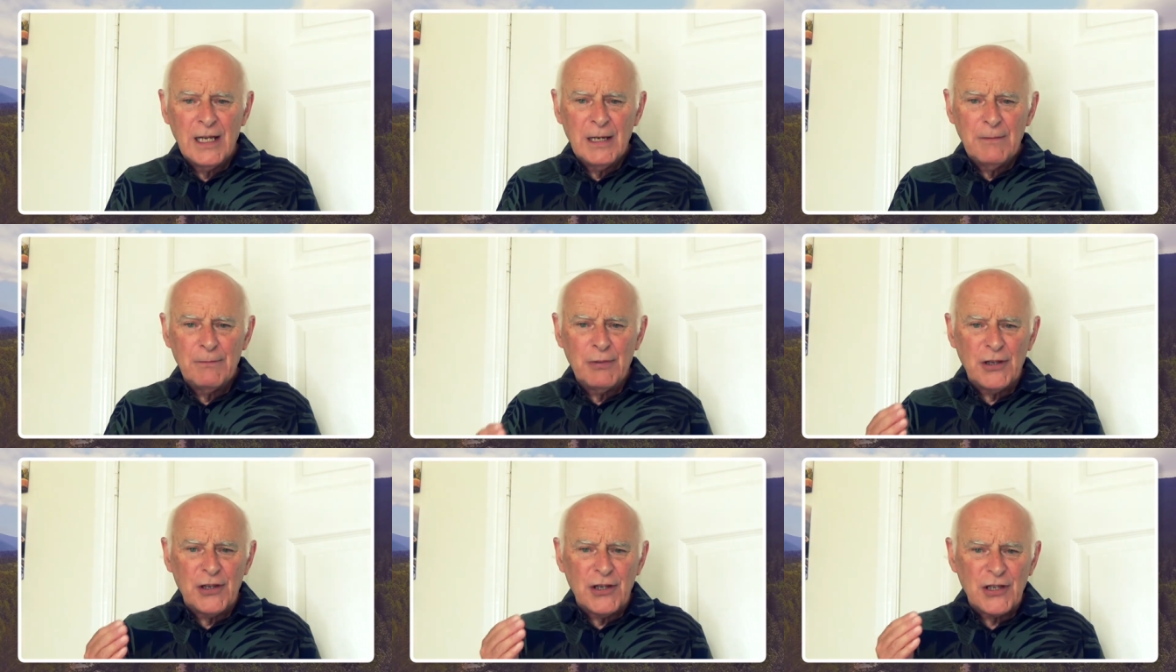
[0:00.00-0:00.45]

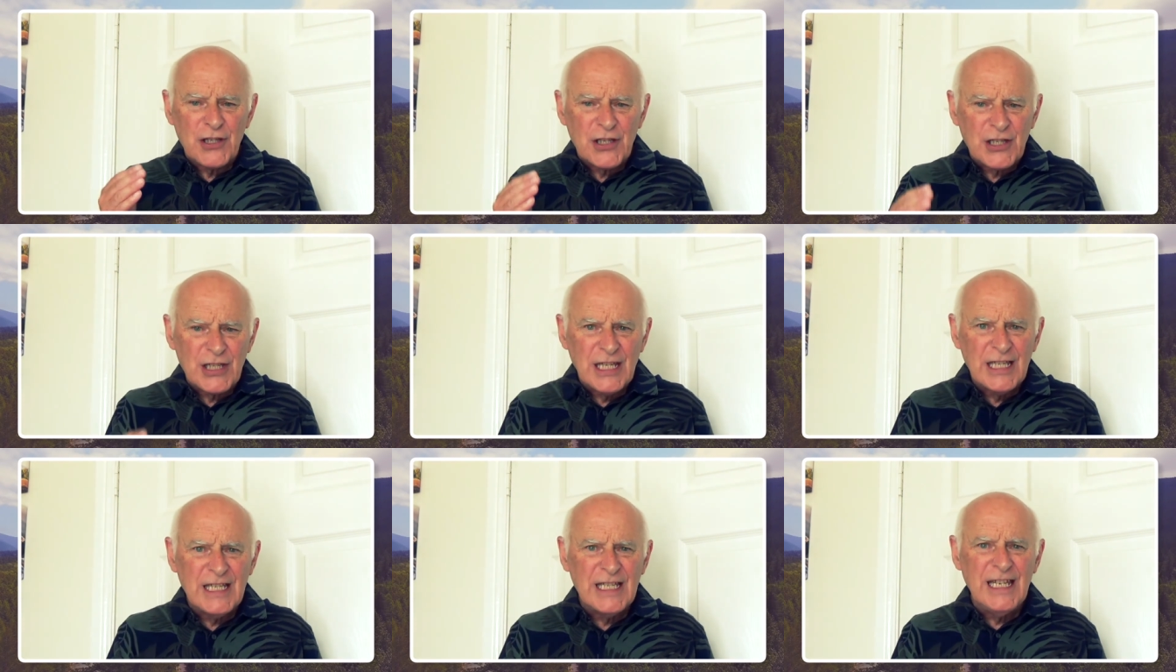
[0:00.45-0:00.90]
but the
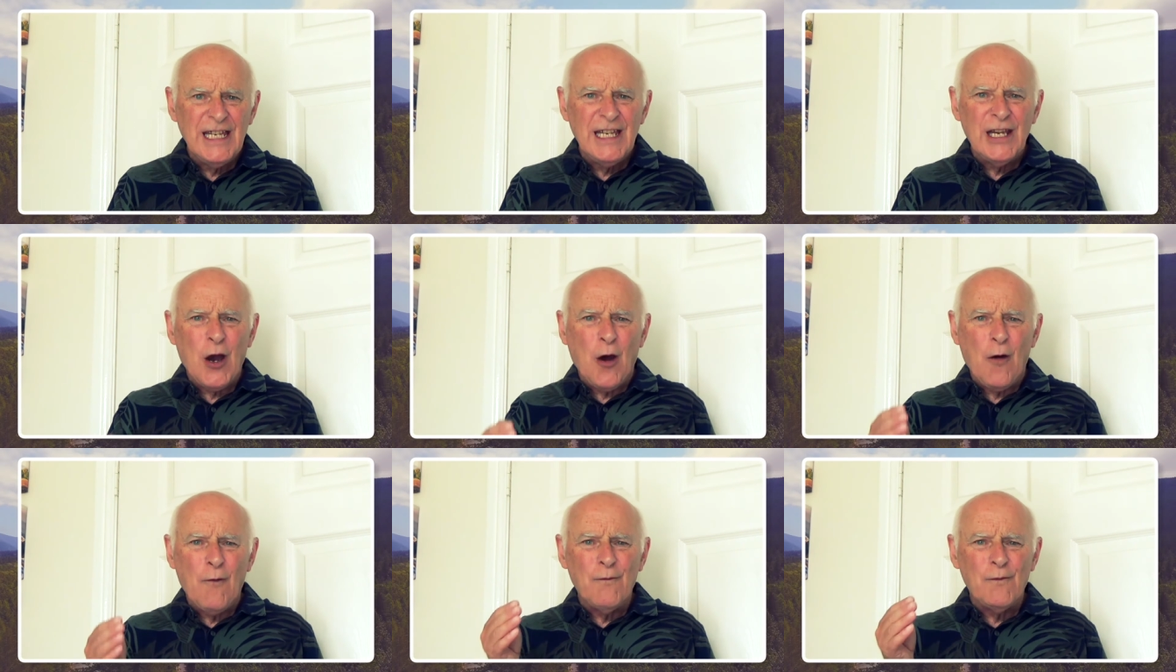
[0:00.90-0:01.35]
city
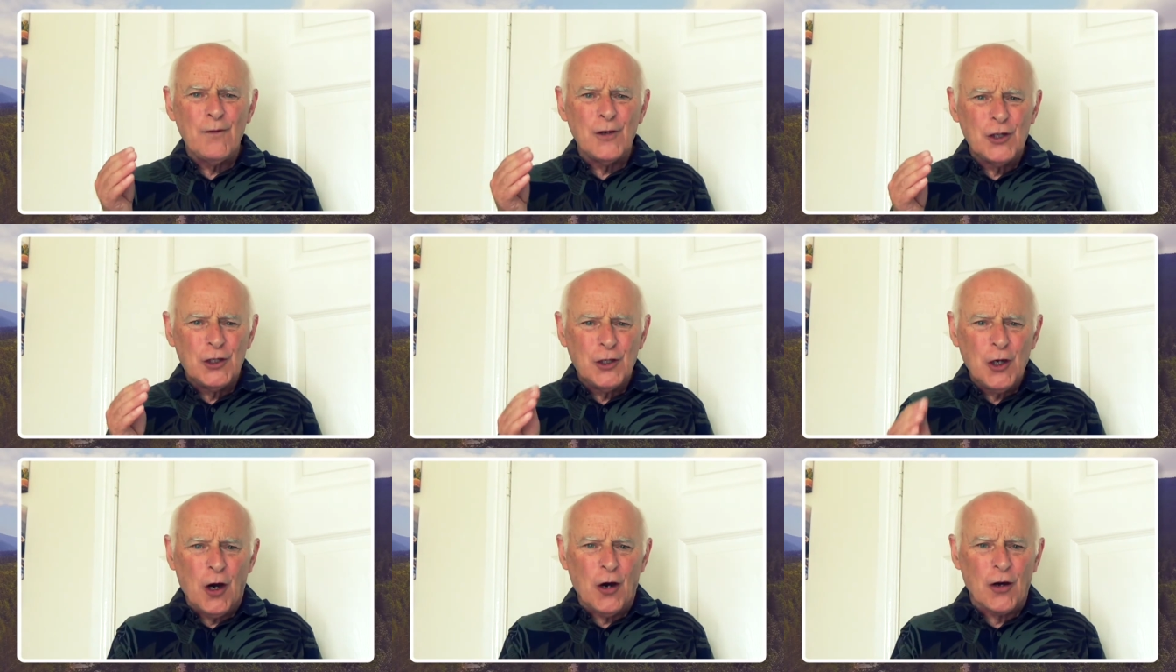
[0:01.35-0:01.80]
of
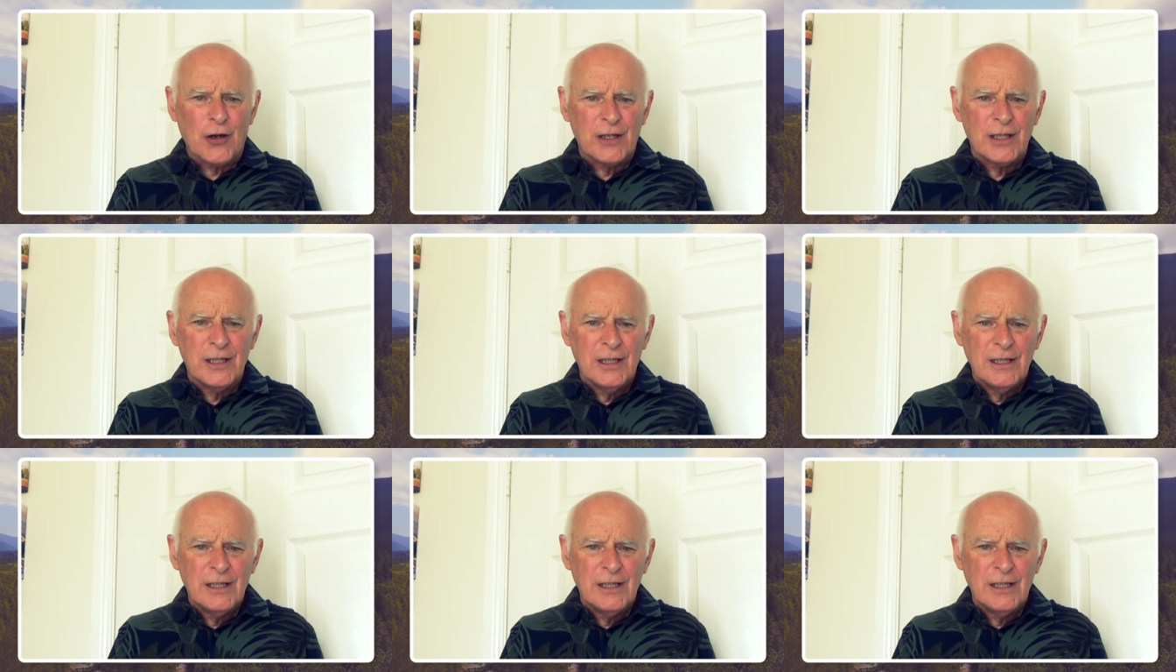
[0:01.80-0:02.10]
God,